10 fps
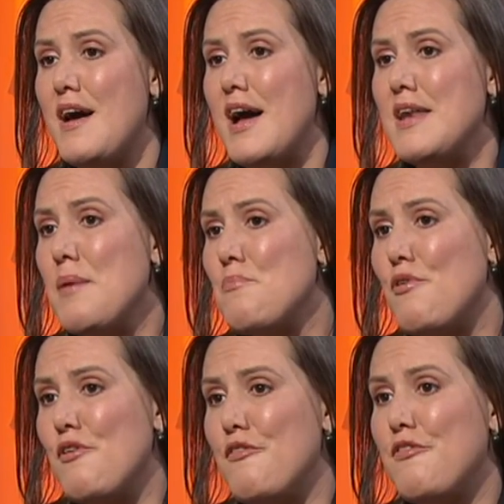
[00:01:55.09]
a
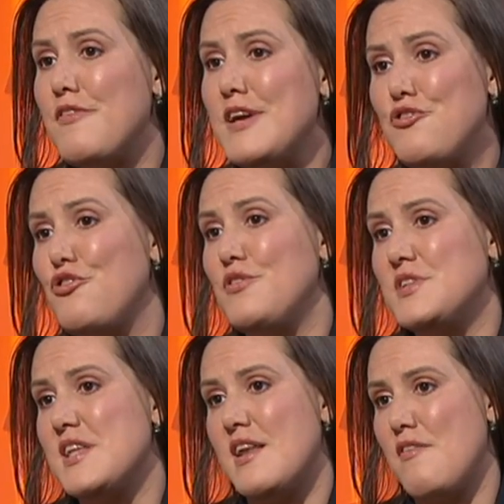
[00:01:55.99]
number of
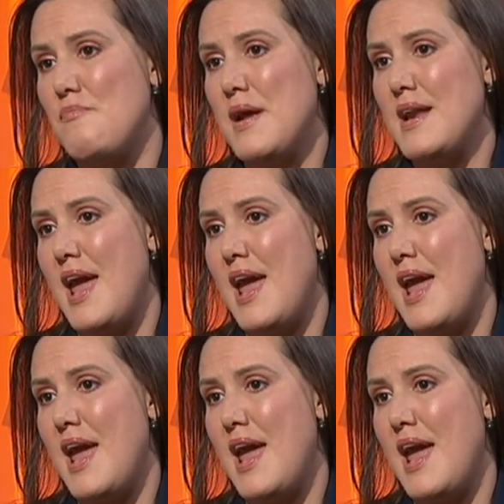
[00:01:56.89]
issues that have been